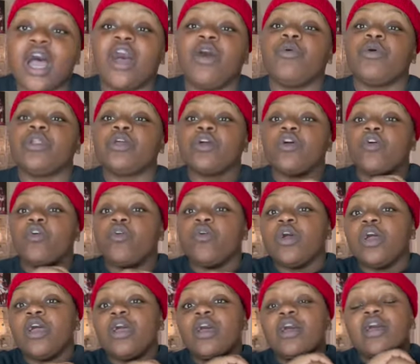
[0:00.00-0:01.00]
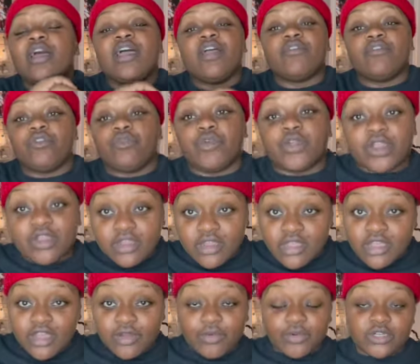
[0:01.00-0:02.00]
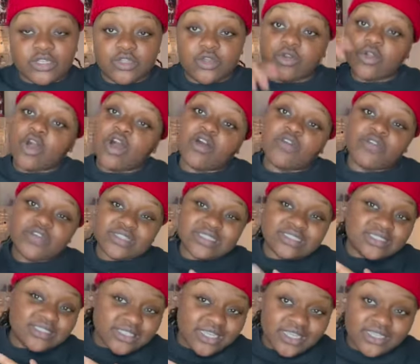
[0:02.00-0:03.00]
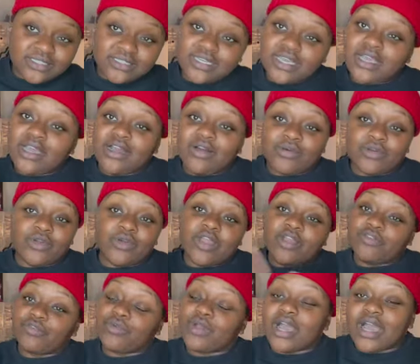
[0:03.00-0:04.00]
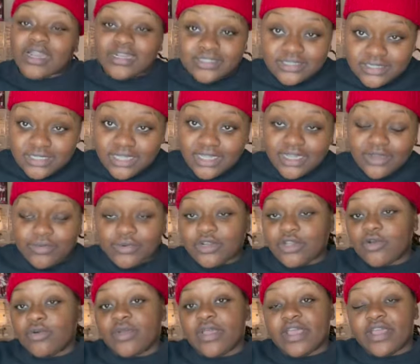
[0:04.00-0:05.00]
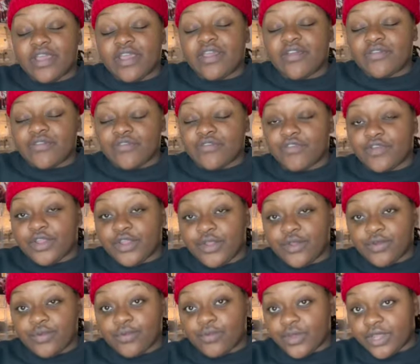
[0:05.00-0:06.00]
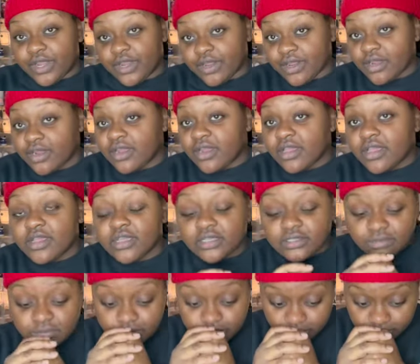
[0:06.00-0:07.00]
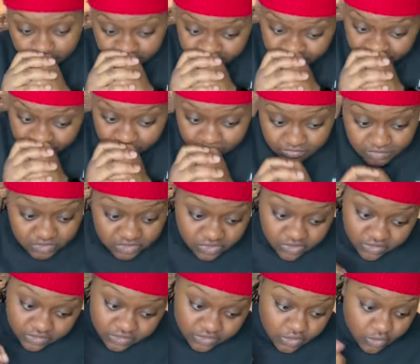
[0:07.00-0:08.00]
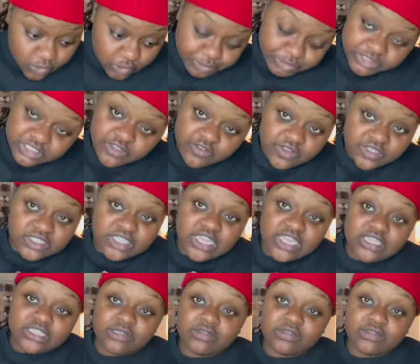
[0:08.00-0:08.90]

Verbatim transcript: I want to go everywhere. I want to go to all 50 states. I want to go everywhere out of state. I want to go everywhere. So there's no specific thing.